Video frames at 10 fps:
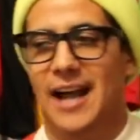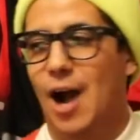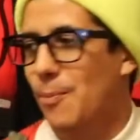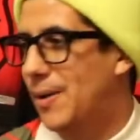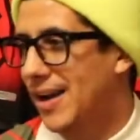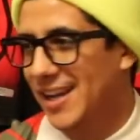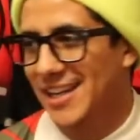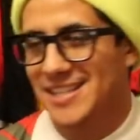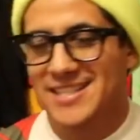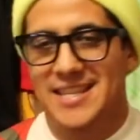Aupa
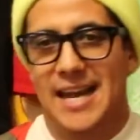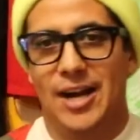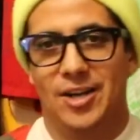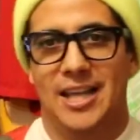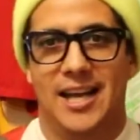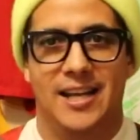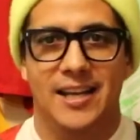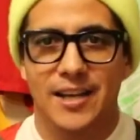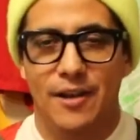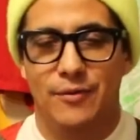is there, like
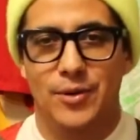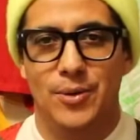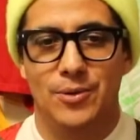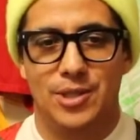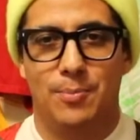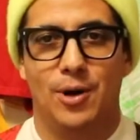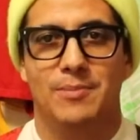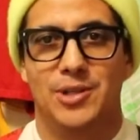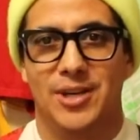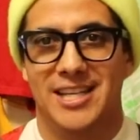if you support Madrid,